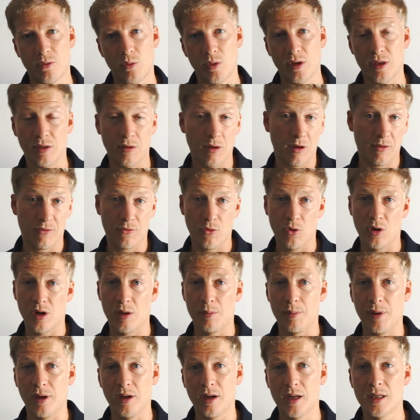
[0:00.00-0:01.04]
with
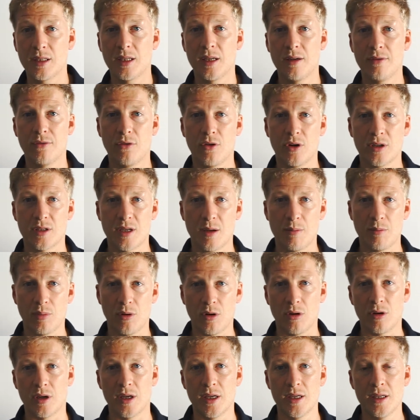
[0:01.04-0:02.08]
affordability for its
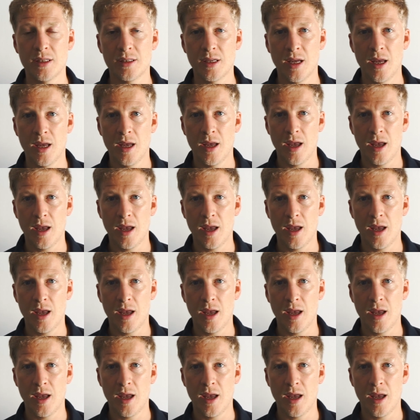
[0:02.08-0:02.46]
employees,